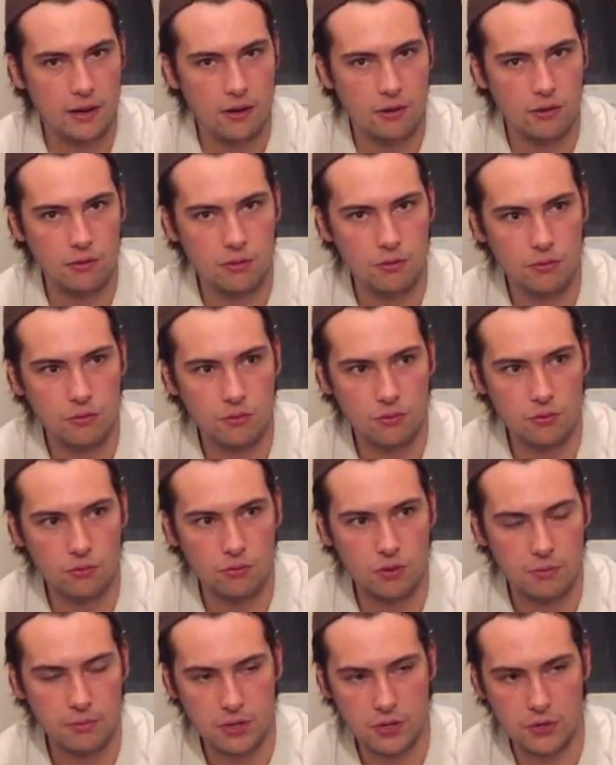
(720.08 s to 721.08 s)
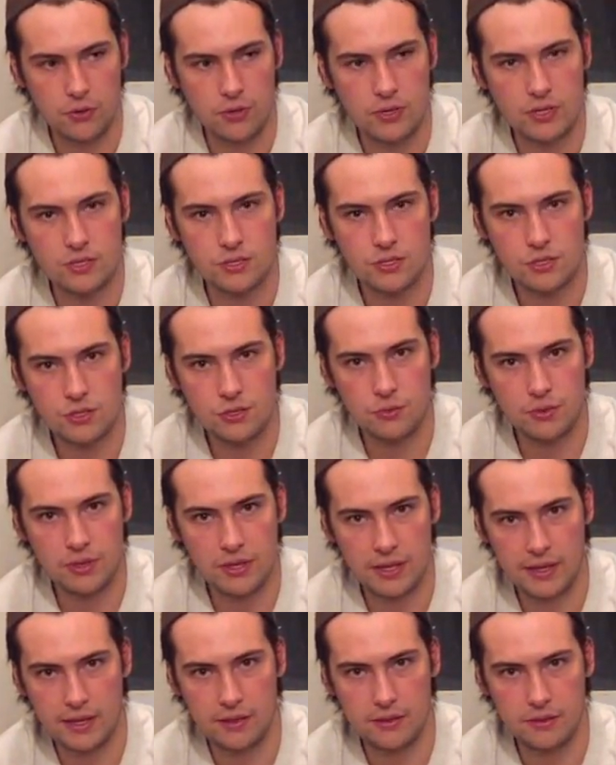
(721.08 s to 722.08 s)
now, what McCrees do
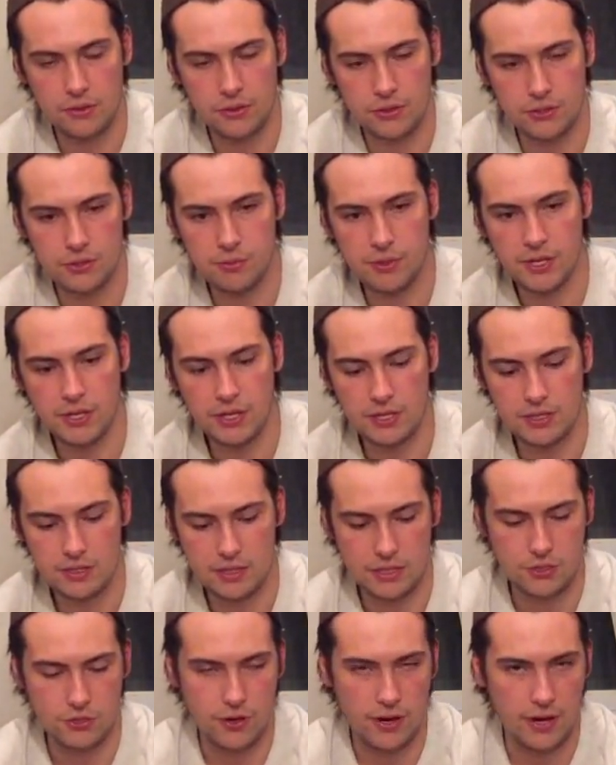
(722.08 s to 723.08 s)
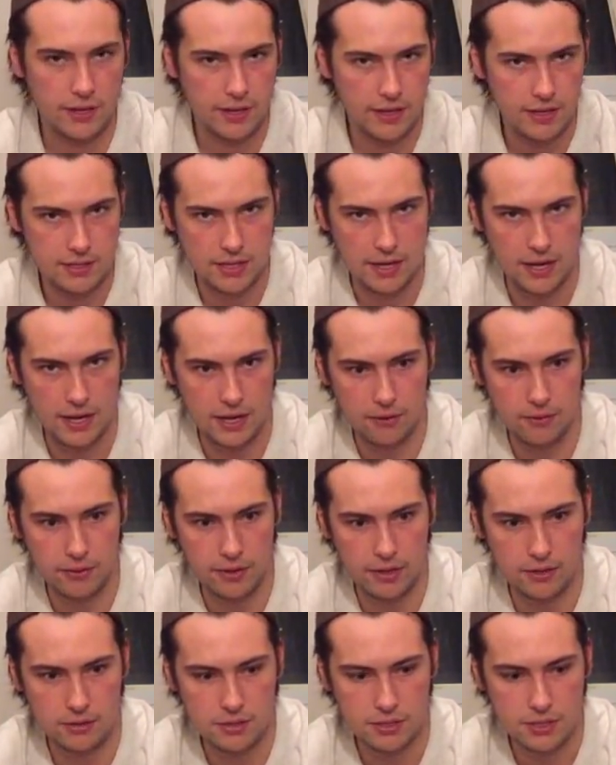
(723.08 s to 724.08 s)
when they get their ultimate is they try to get to high
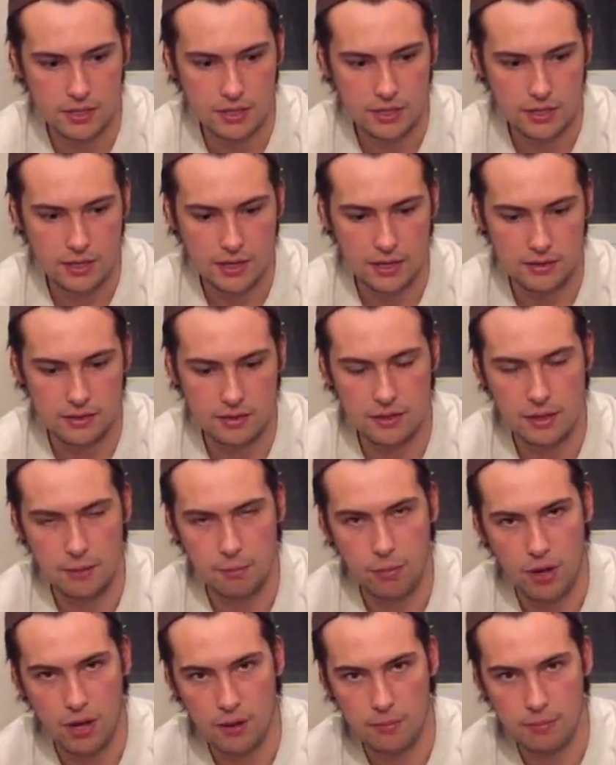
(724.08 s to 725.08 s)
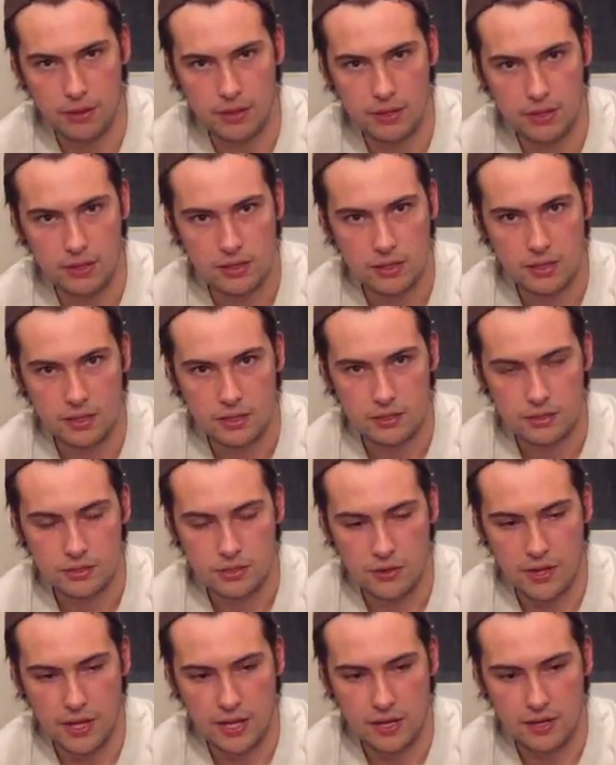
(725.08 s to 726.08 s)
ground and then they pop it
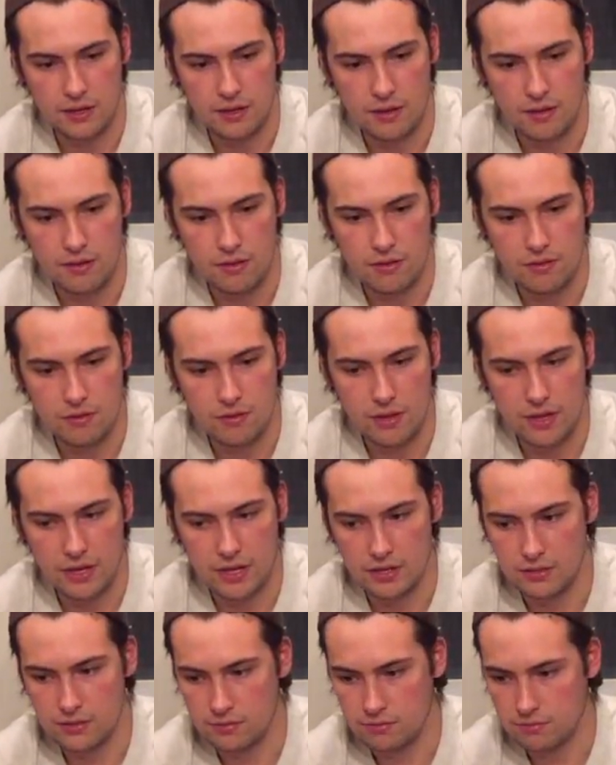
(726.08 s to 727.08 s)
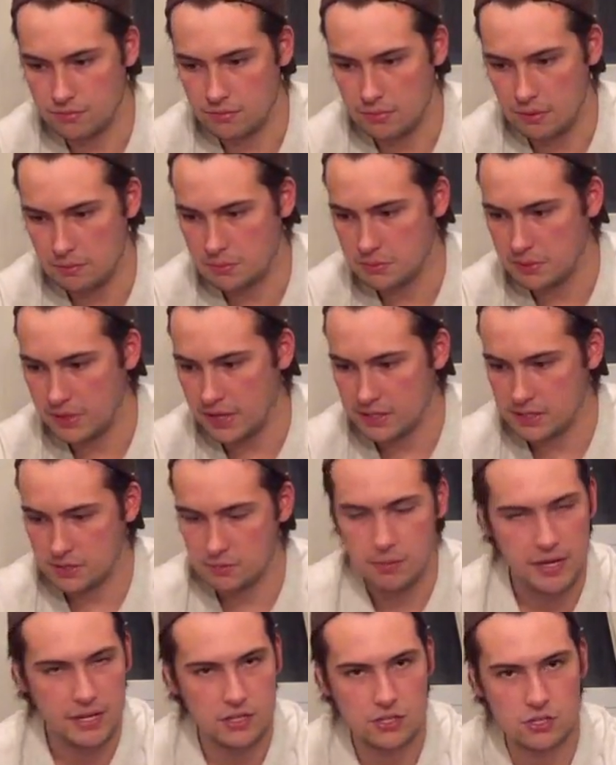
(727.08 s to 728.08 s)
so that they can get
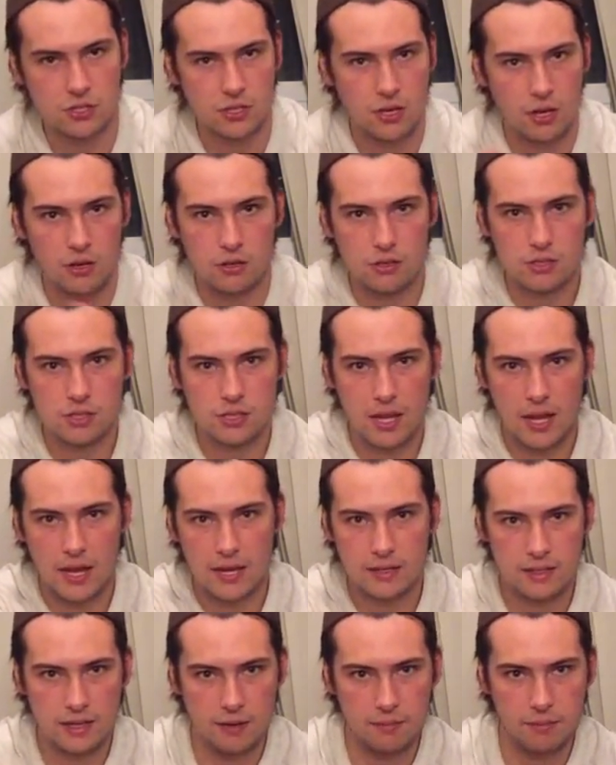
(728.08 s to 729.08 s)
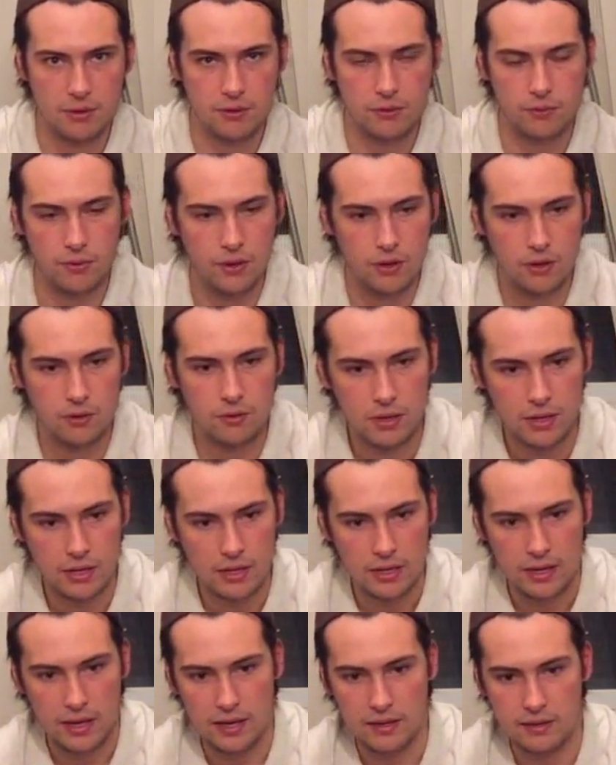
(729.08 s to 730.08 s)
as many skulls lined up in a row,
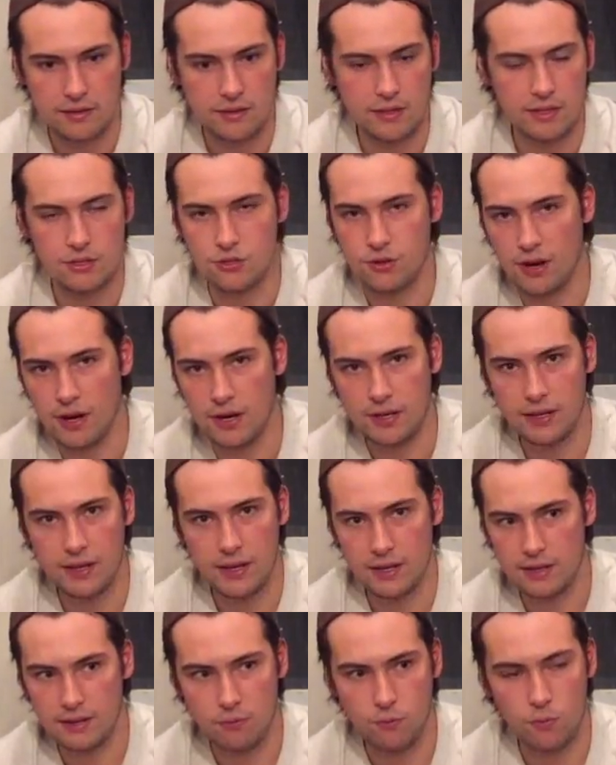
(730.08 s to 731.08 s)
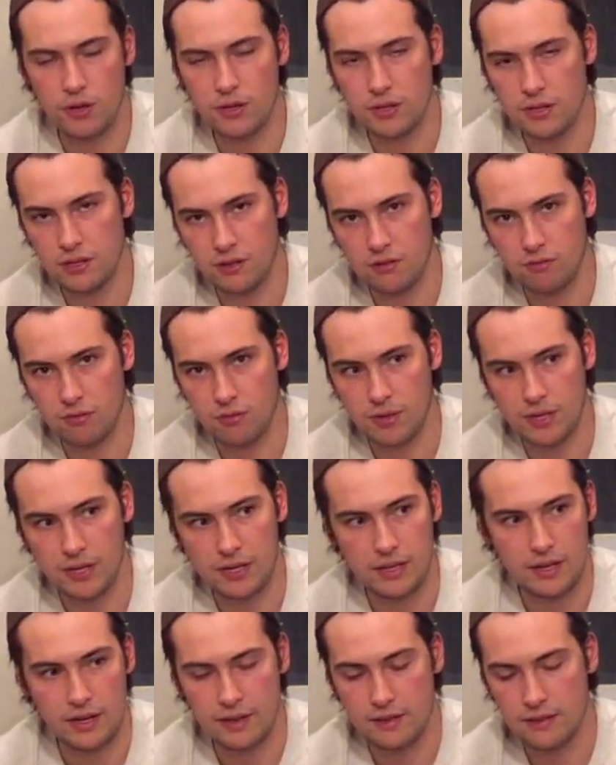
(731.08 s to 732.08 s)
and then they try to get one kill from
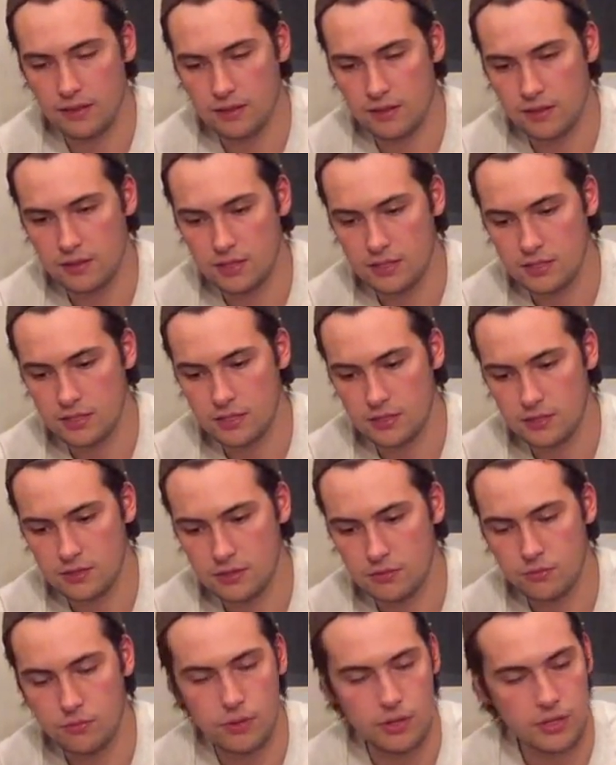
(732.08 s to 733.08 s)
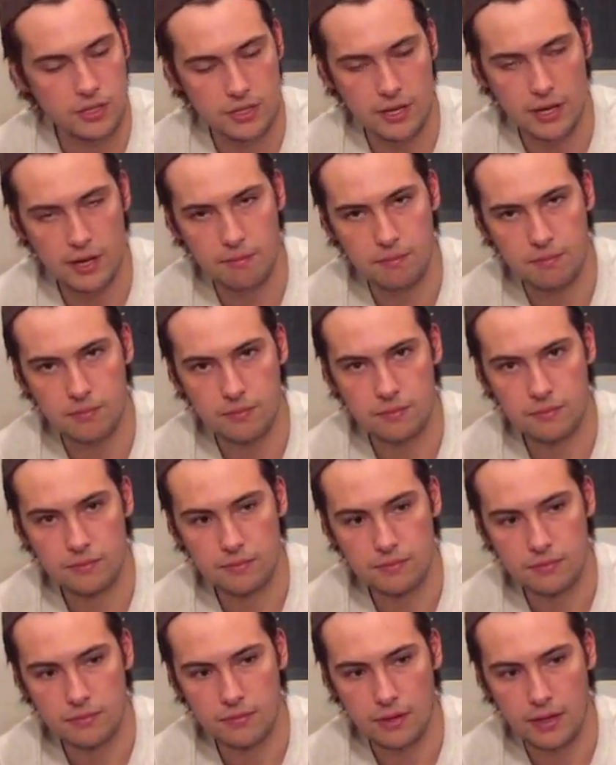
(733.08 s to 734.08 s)
it. And I think that this is really dumb
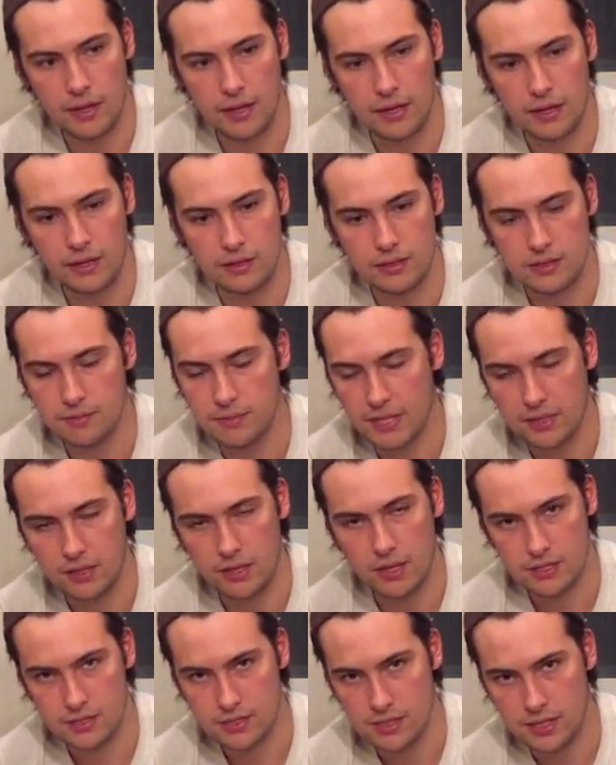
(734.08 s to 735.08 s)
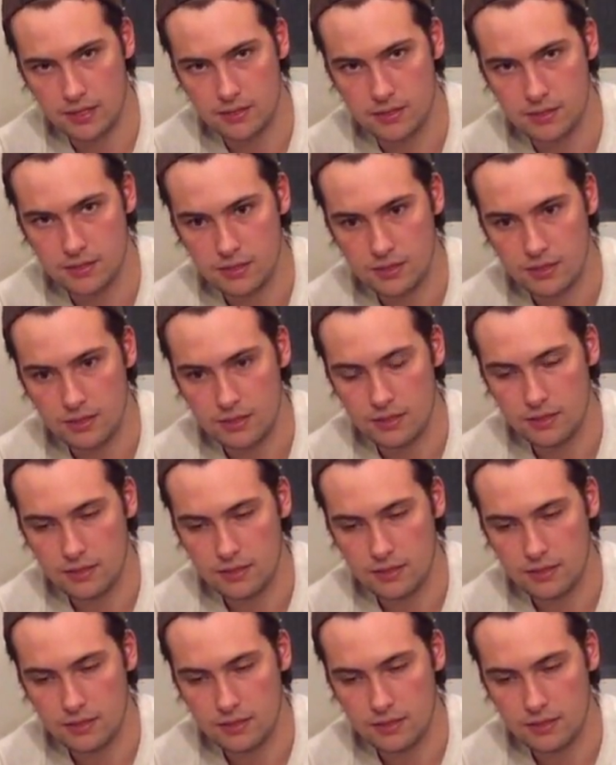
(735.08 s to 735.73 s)
and it doesn't make a lot of sense,